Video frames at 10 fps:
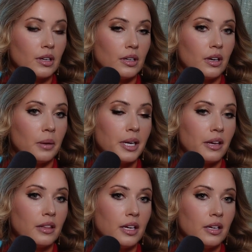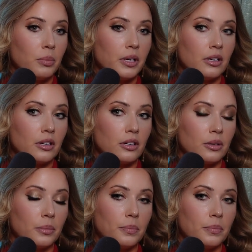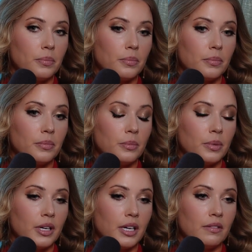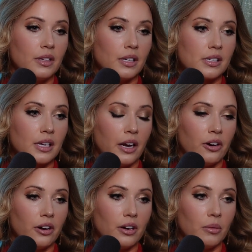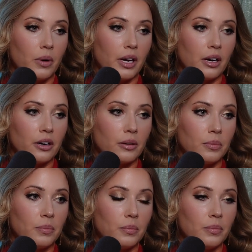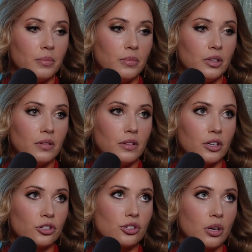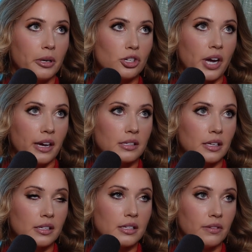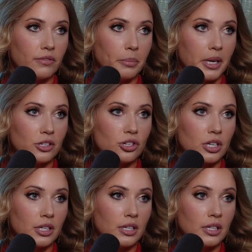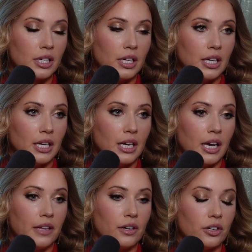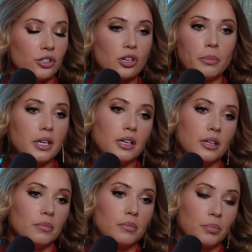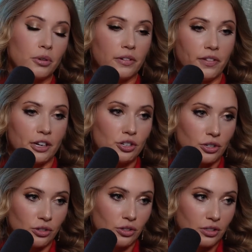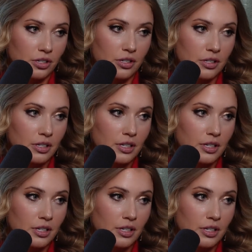I mean, I think we're in this era where there's so much access to information, and there are so many professionals